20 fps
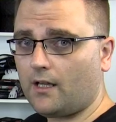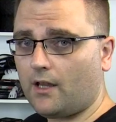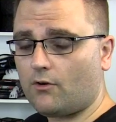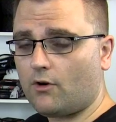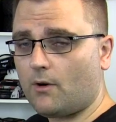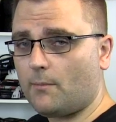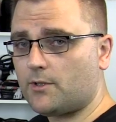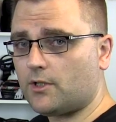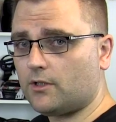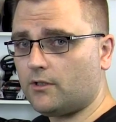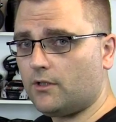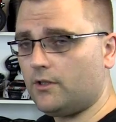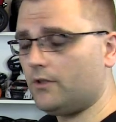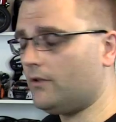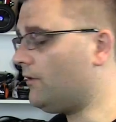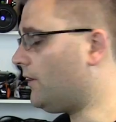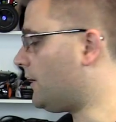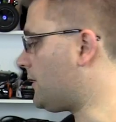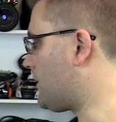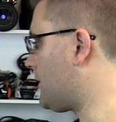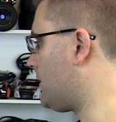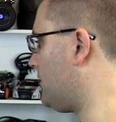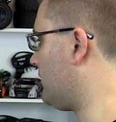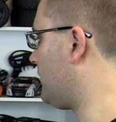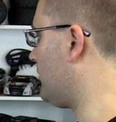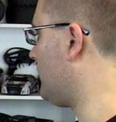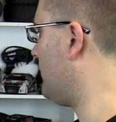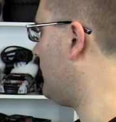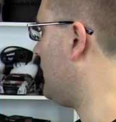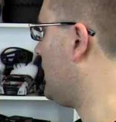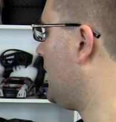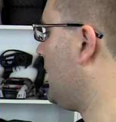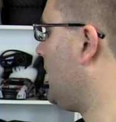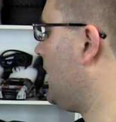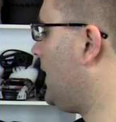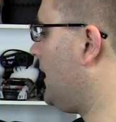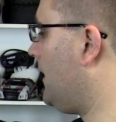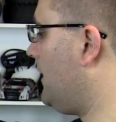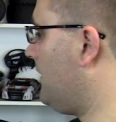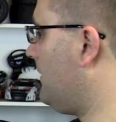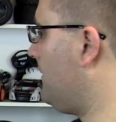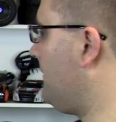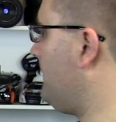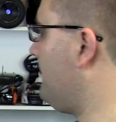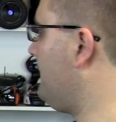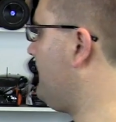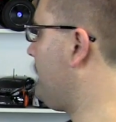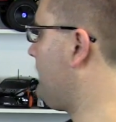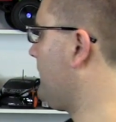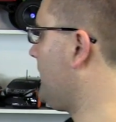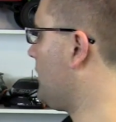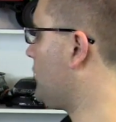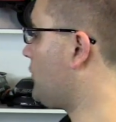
another option that you guys can do. Um,